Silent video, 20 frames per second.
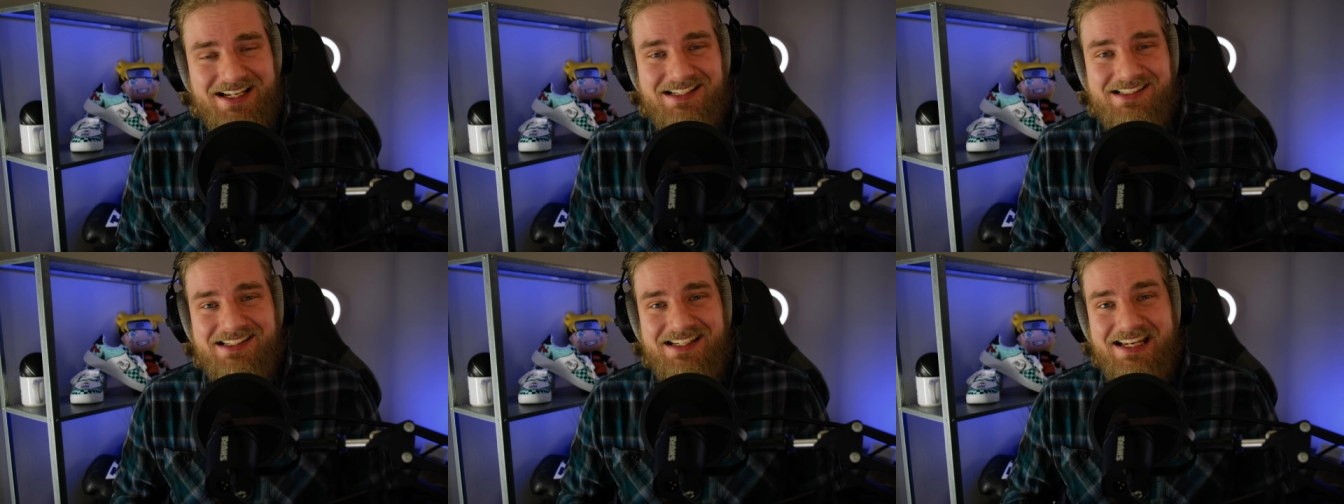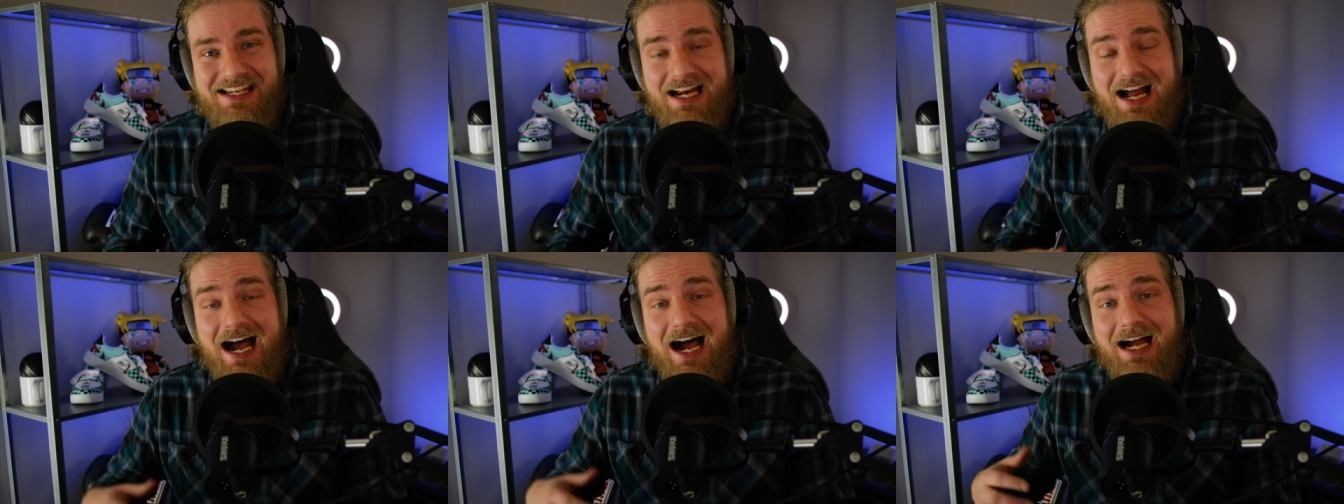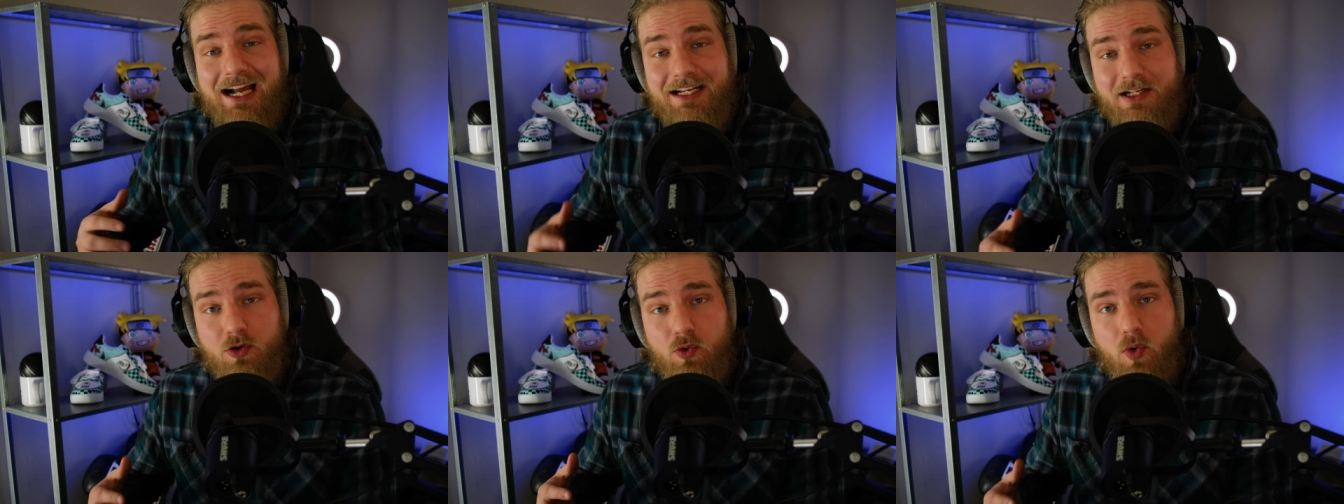is get
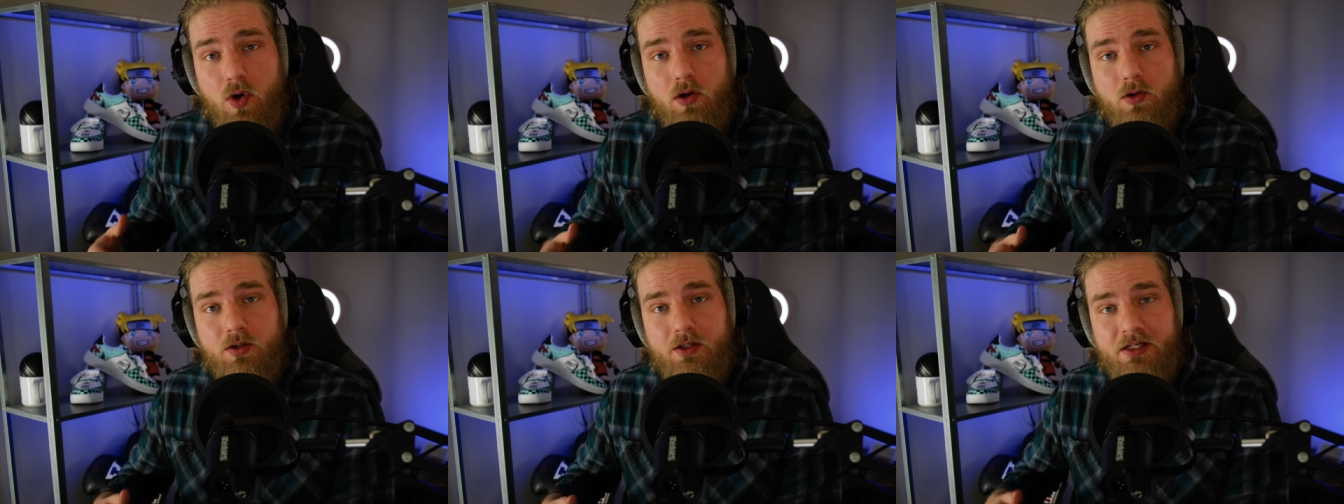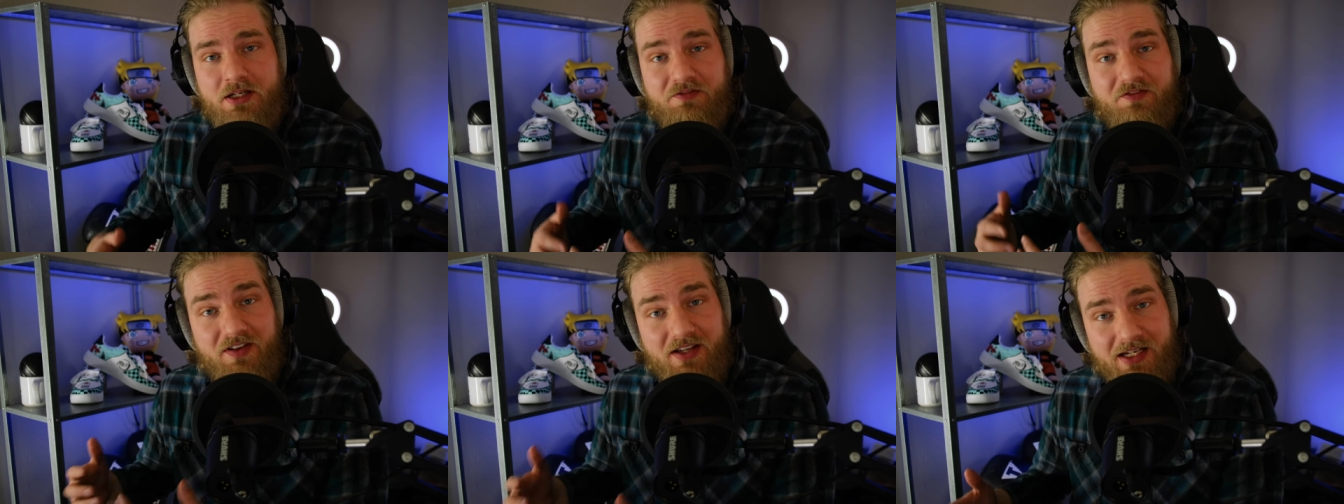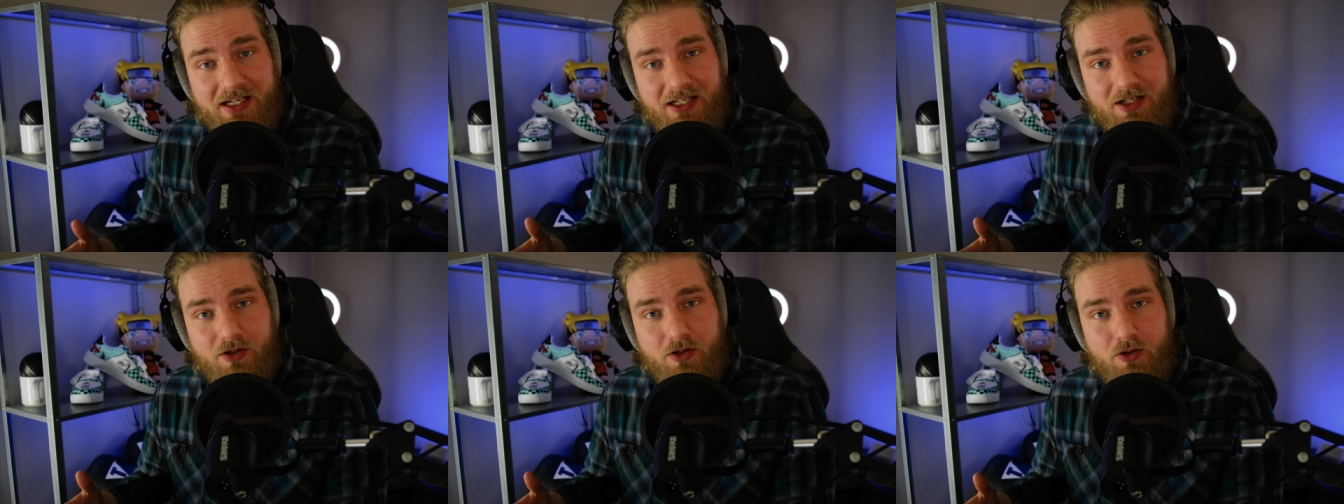high quality
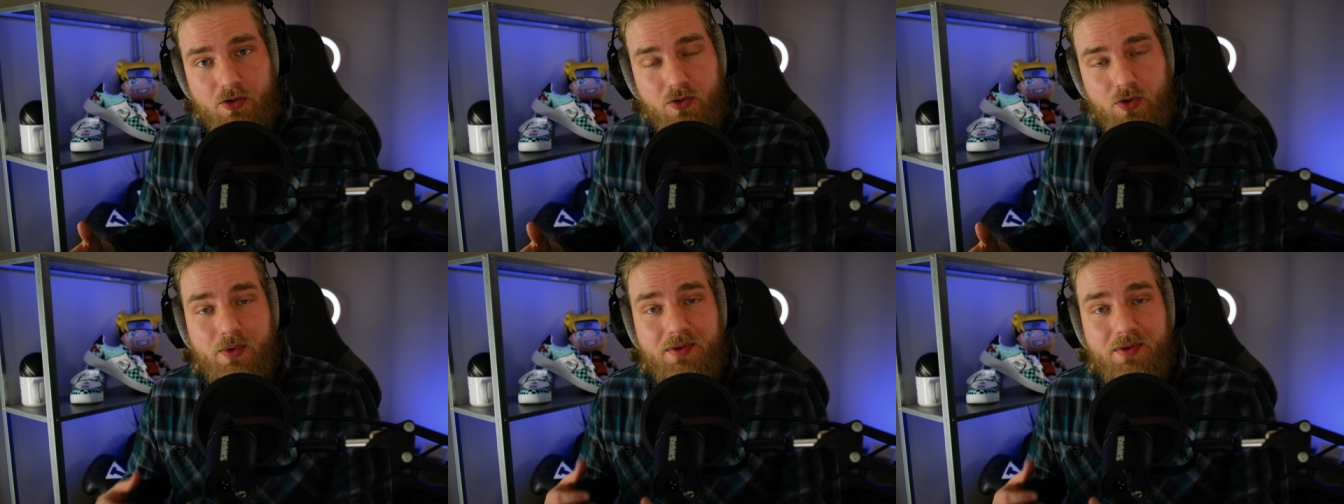video